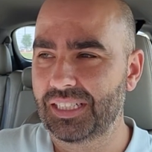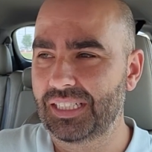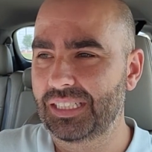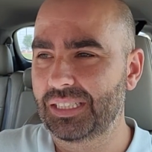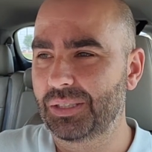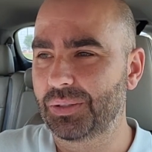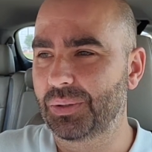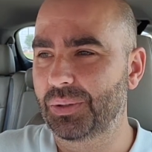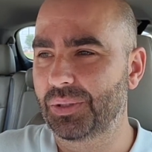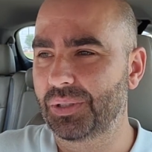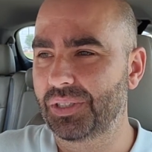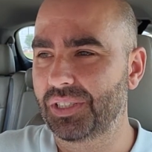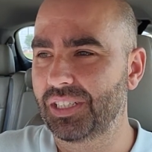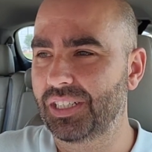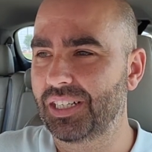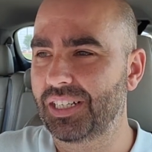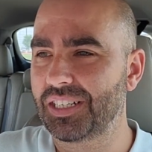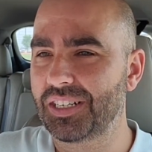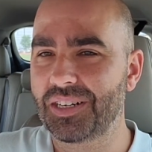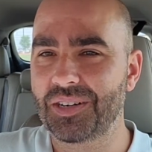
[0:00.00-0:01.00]

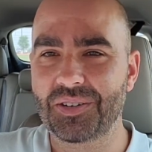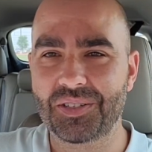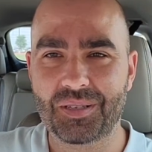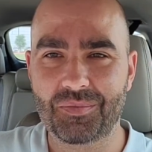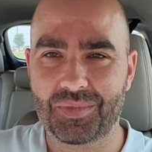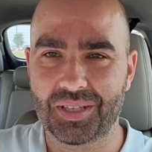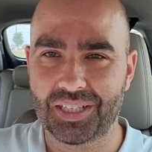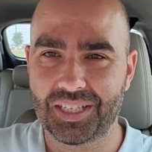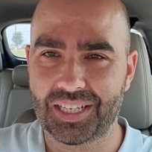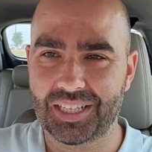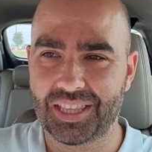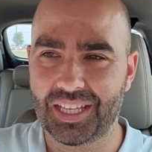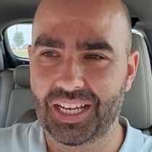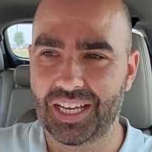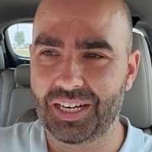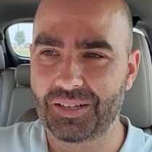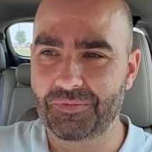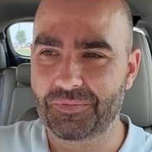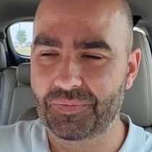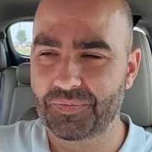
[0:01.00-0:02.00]
or something like
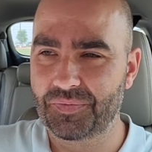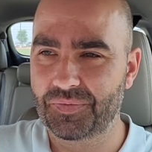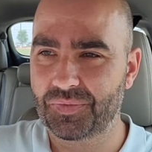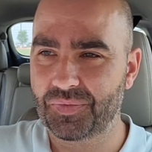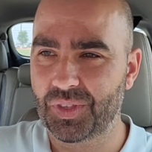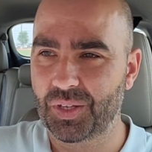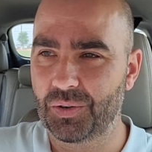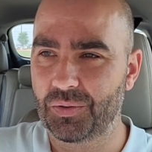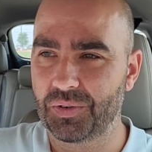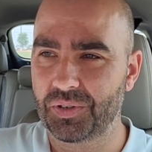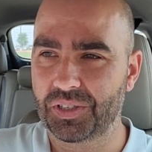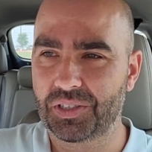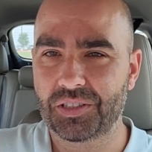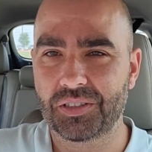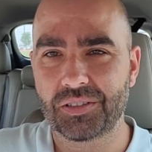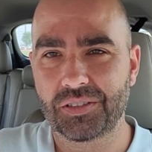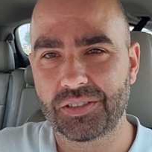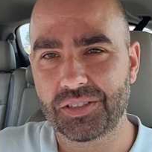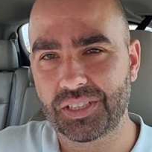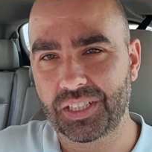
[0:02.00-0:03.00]
that, or
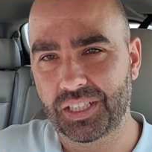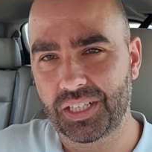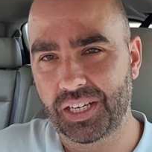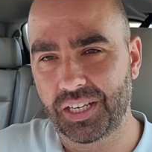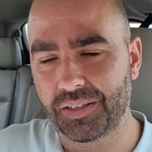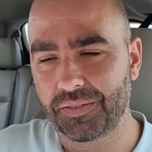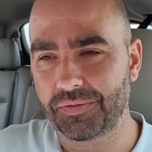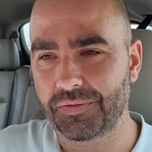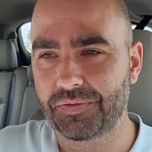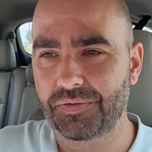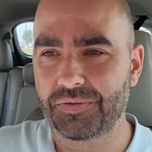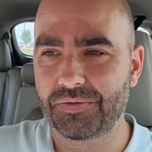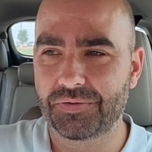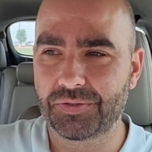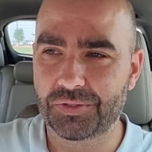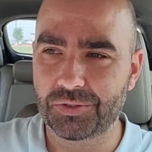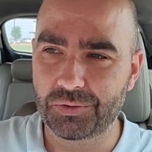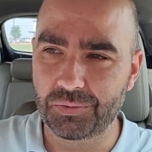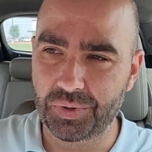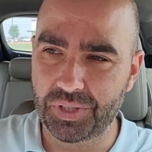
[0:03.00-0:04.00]
curtains that kind of
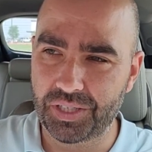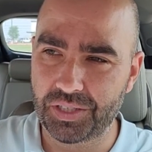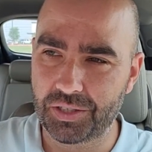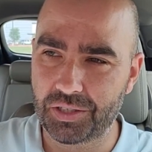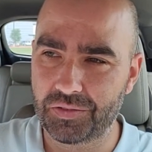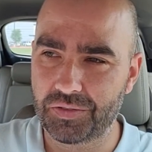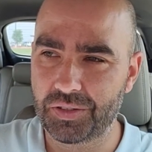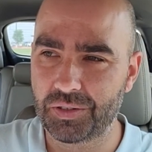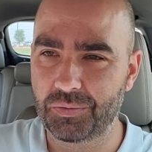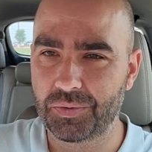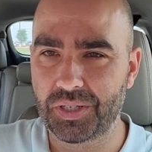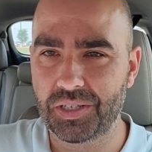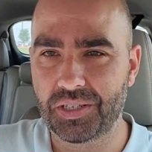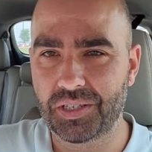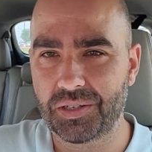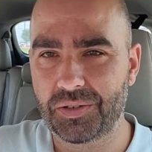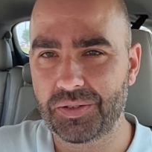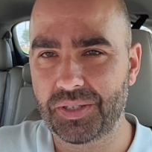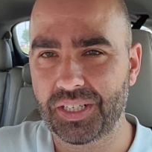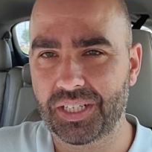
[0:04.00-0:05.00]
swing over the
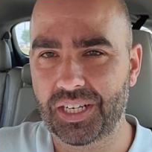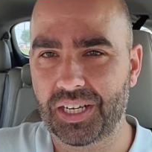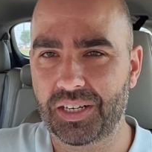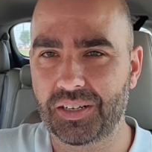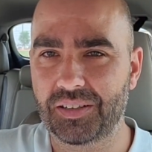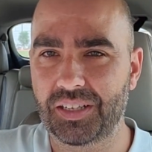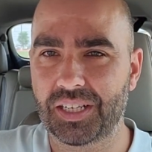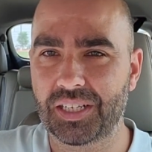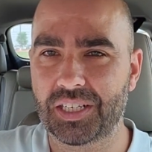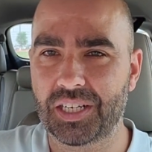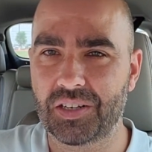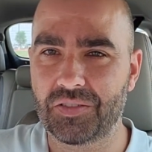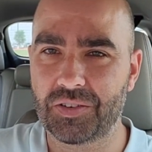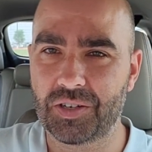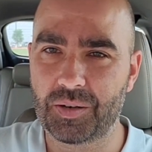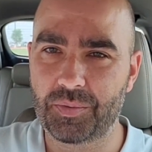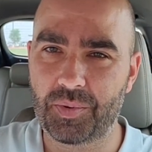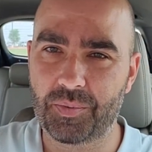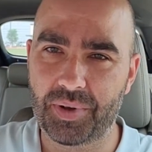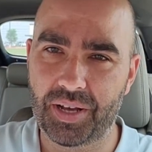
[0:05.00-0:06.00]
window and they kind of like cover
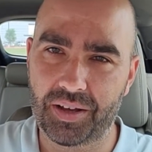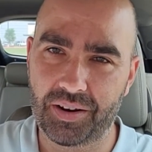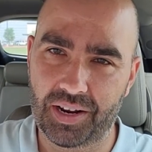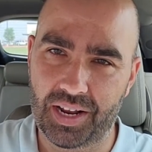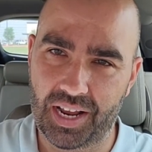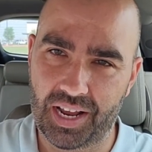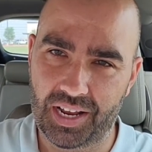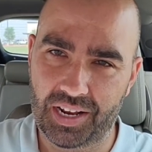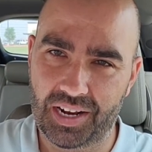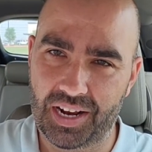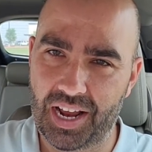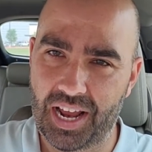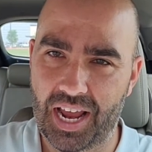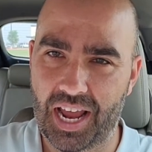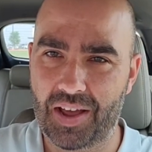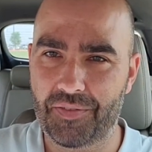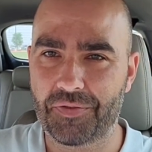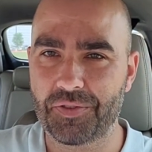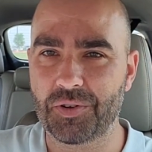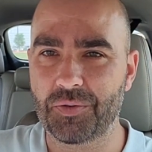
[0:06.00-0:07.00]
up about
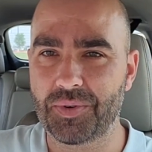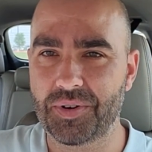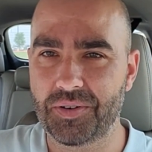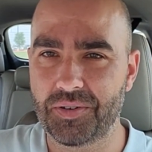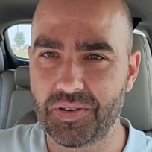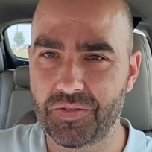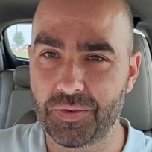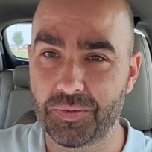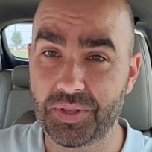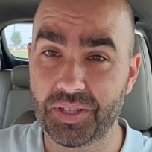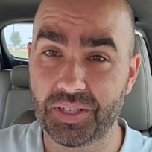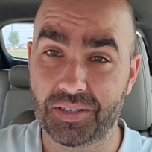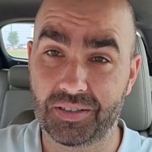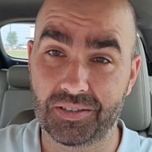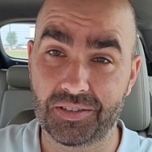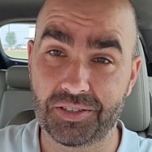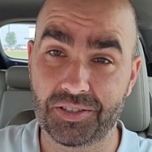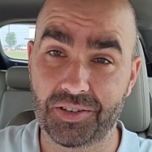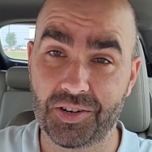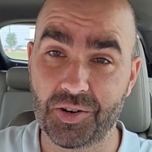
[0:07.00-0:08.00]
half of the window even when the
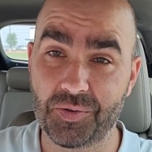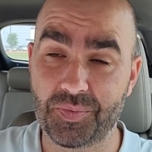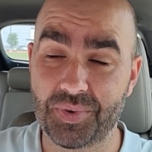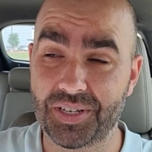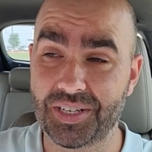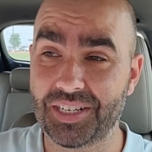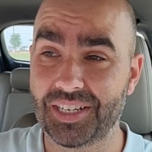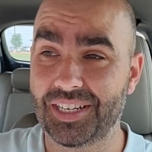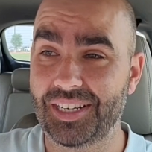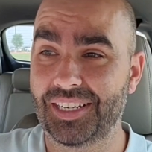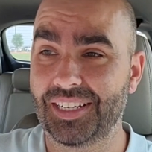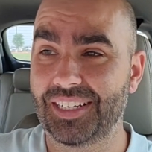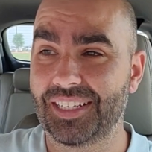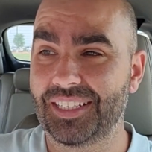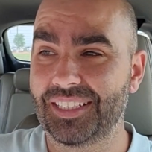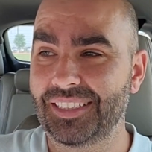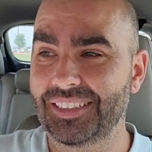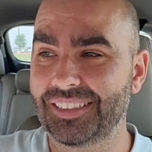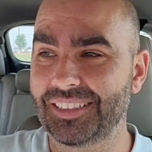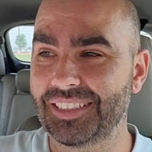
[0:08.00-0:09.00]
curtains are open.
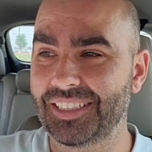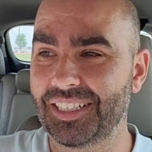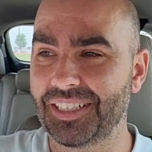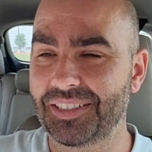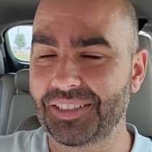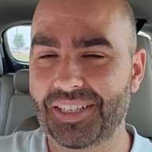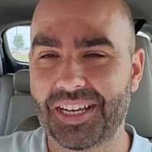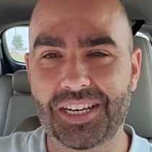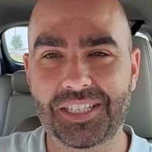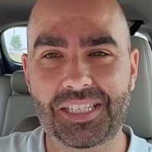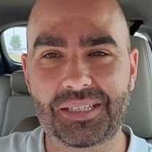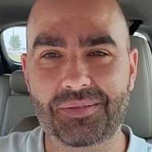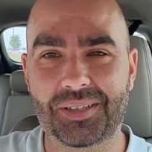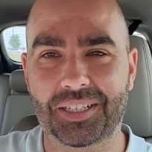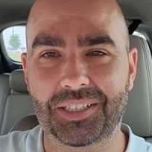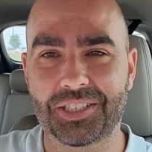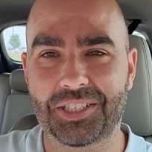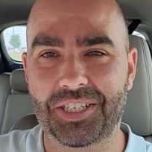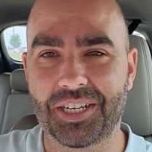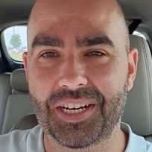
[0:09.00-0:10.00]
Kind of seems like
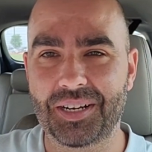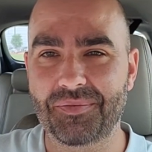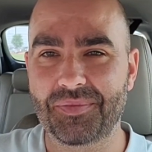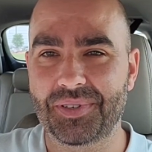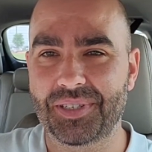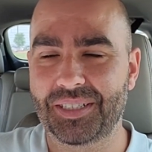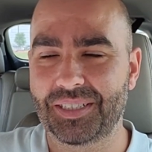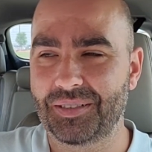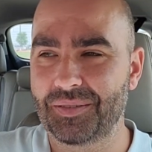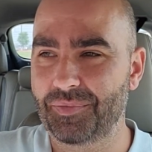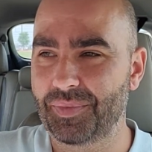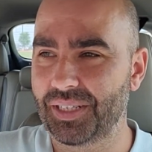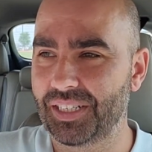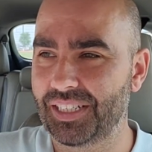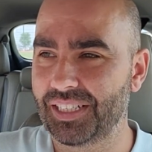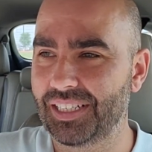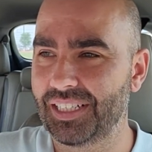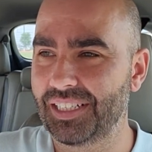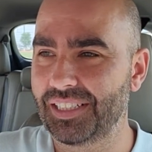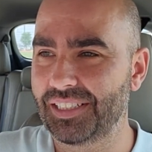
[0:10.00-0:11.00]
a shame
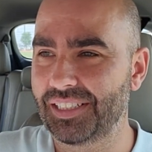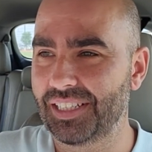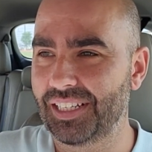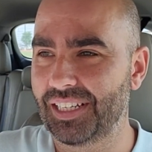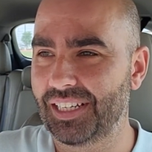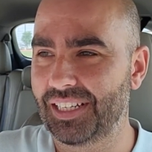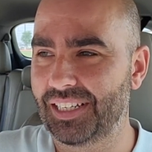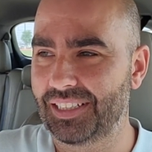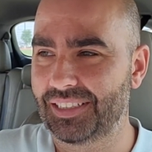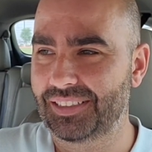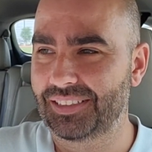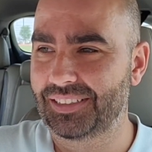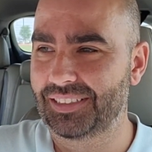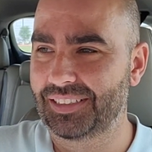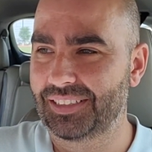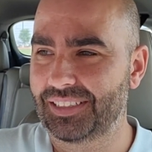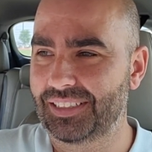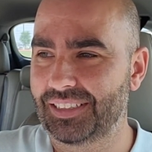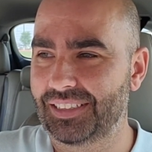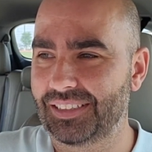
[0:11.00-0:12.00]
because,
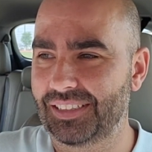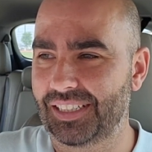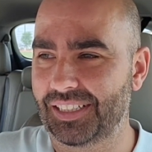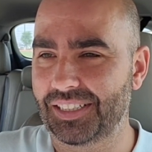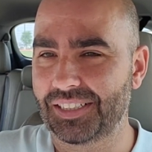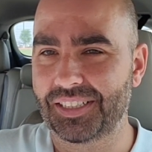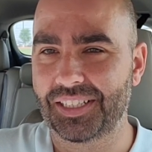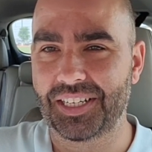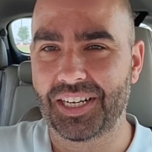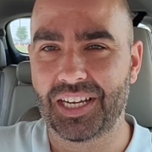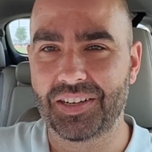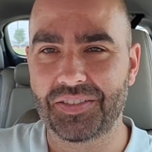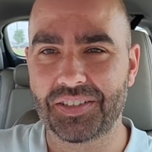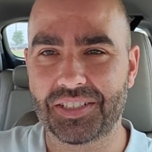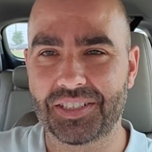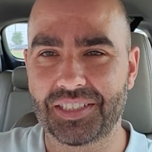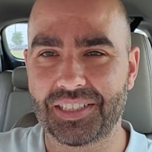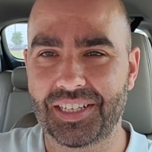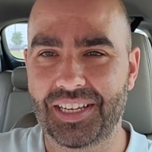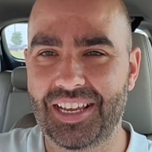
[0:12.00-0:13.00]
like I said,
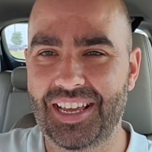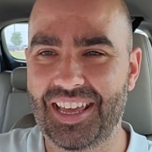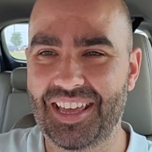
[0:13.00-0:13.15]
obviously,